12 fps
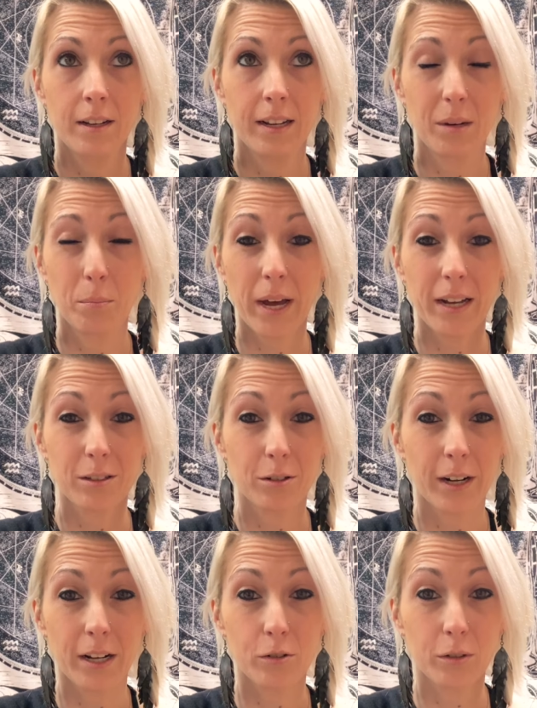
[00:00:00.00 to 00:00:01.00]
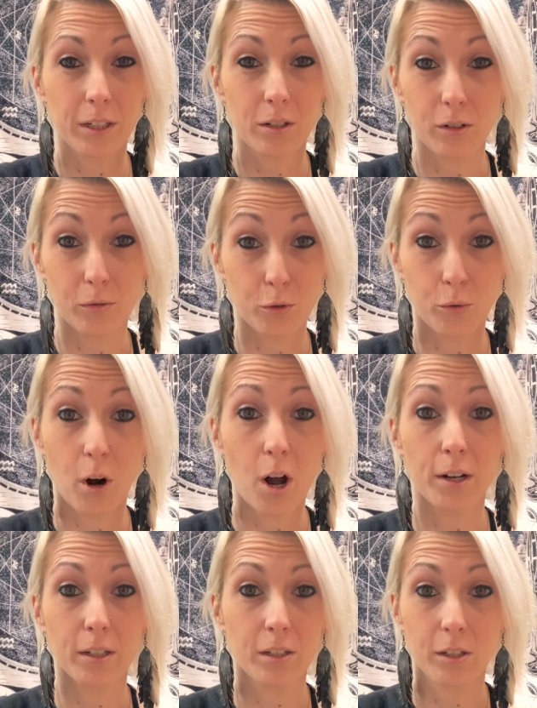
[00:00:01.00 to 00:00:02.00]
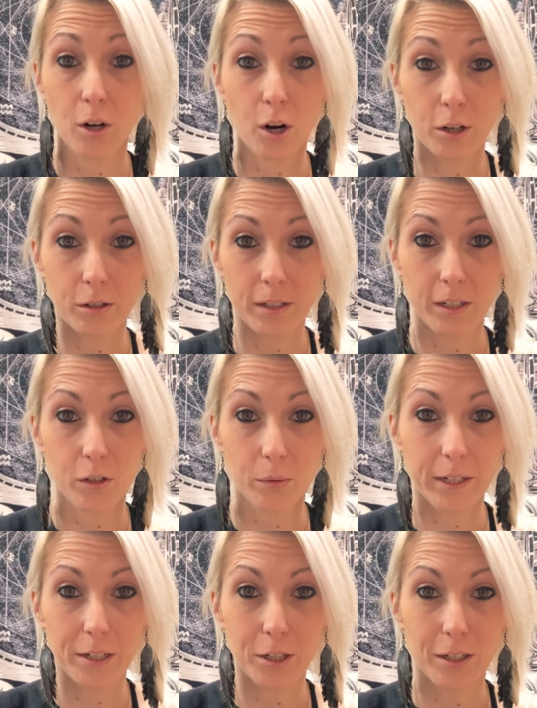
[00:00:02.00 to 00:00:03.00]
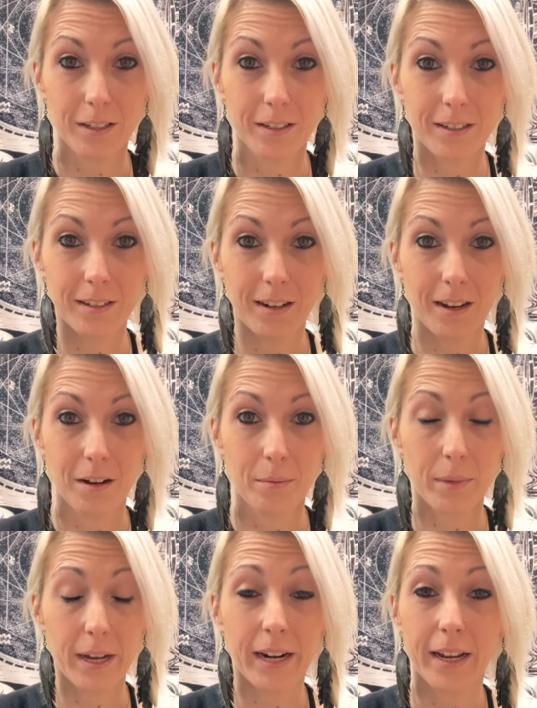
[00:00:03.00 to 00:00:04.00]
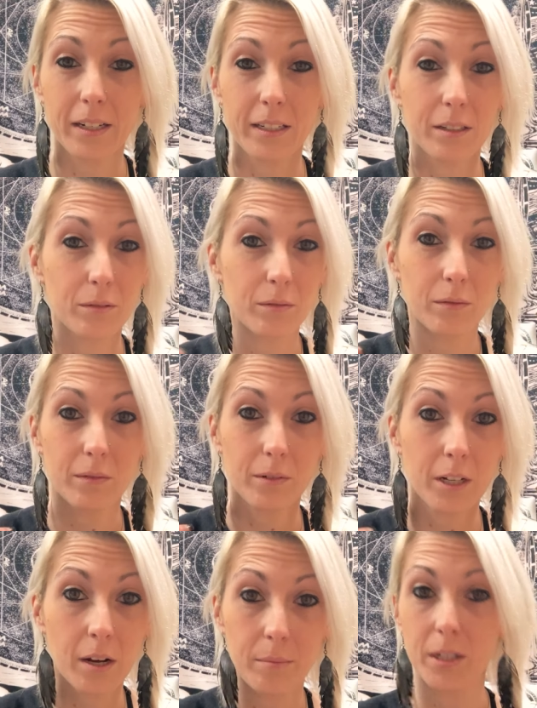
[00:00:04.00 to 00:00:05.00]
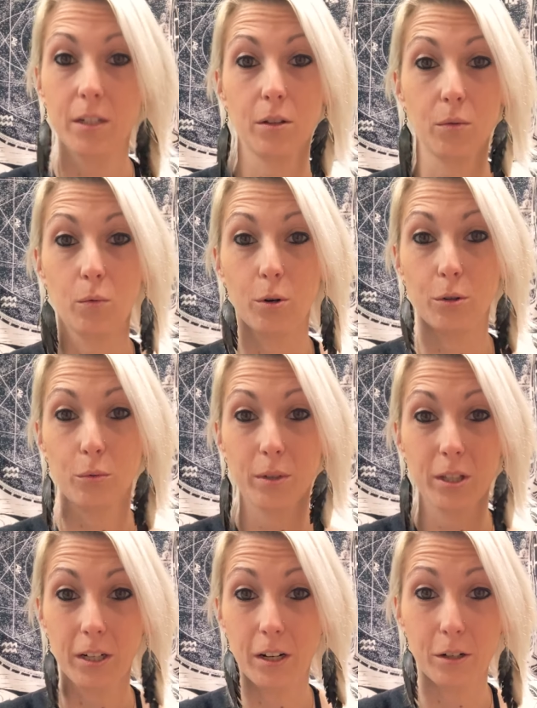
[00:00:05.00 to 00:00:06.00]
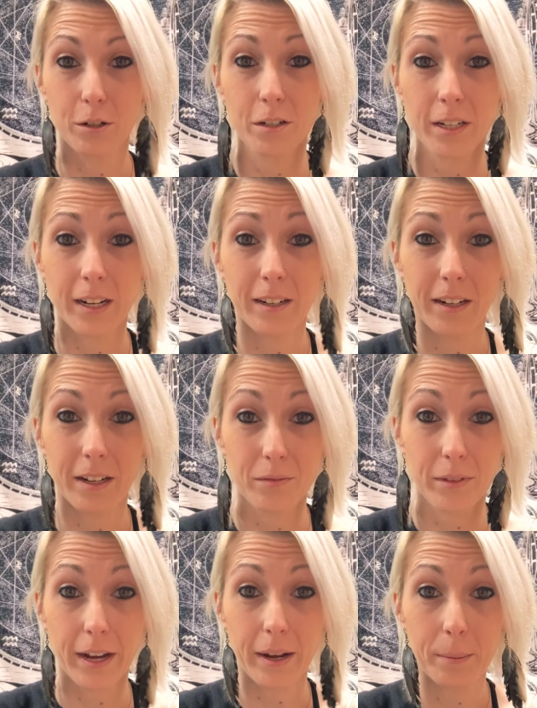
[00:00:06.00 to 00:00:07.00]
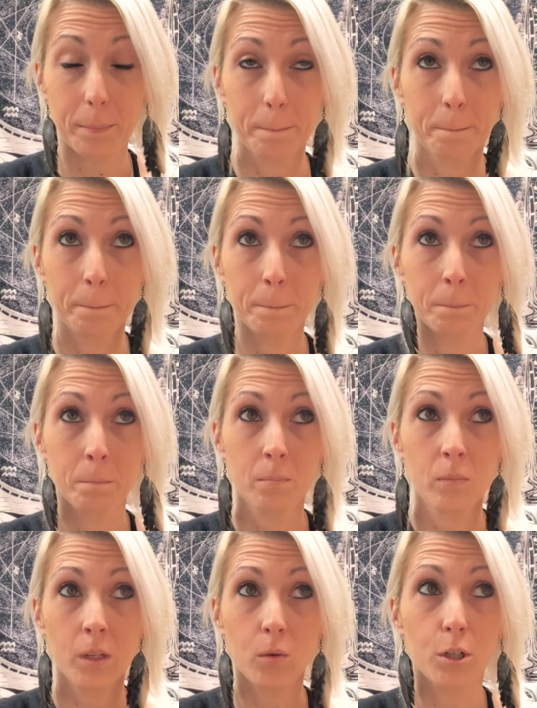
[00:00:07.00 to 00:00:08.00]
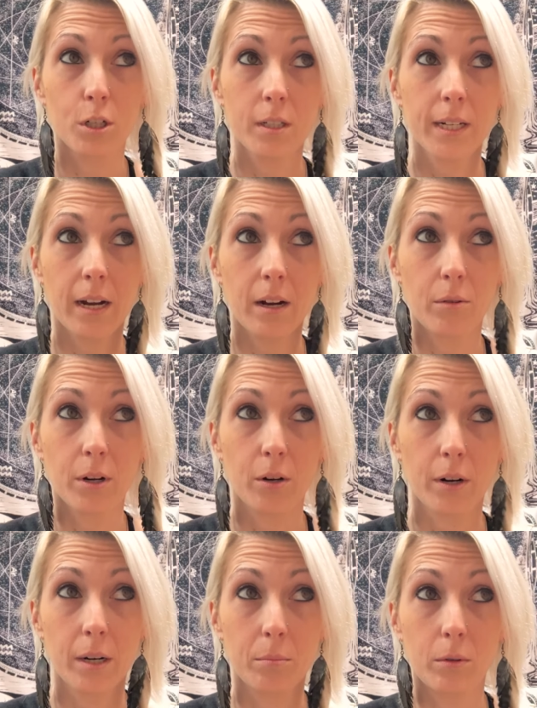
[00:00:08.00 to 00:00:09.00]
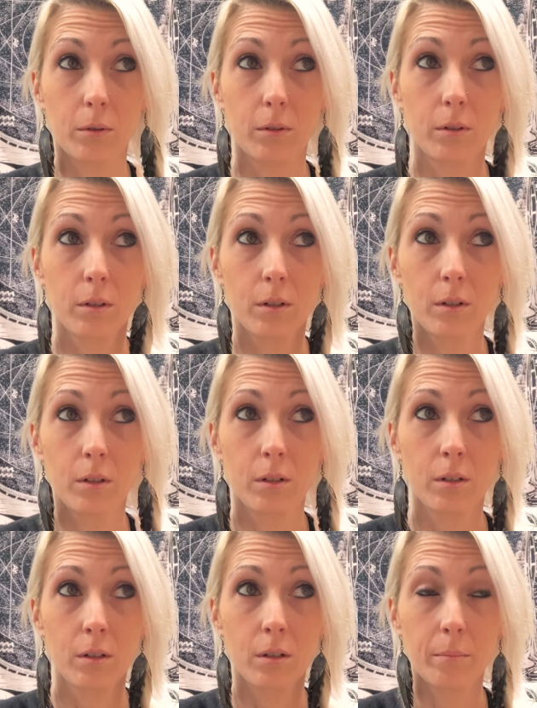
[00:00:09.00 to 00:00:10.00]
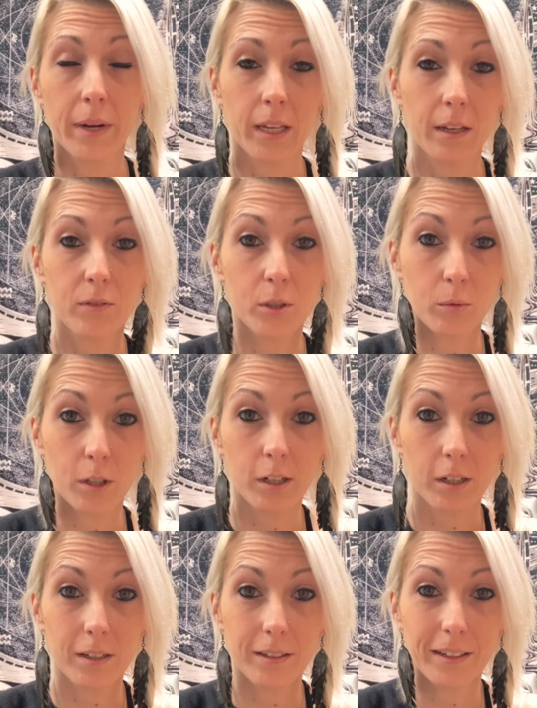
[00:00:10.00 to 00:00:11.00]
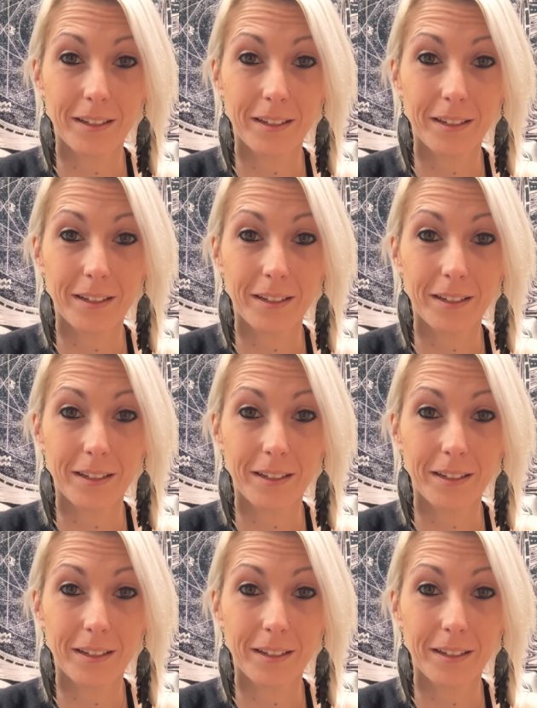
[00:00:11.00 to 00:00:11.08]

empaths are naturally drawn to darker situations. And I didn't come into the world with an understanding of that, or just how incredible my gifts were,